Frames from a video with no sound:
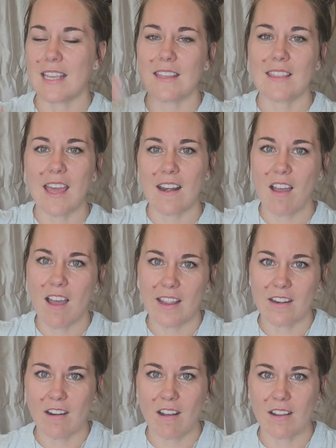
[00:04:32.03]
in that
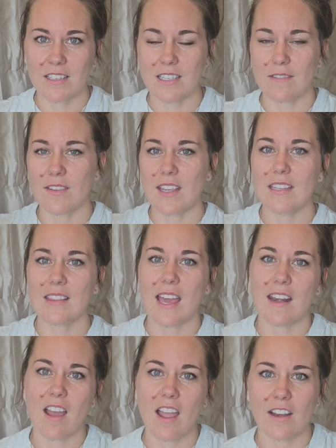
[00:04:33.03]
higher octave, in
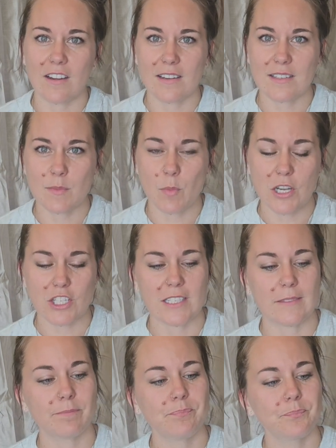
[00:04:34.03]
that higher
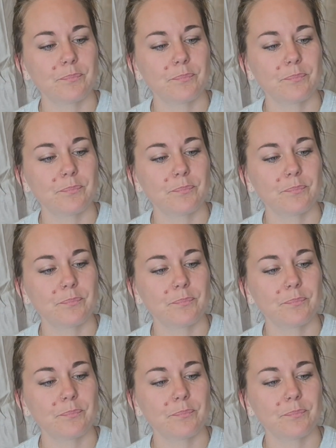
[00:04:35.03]
expression.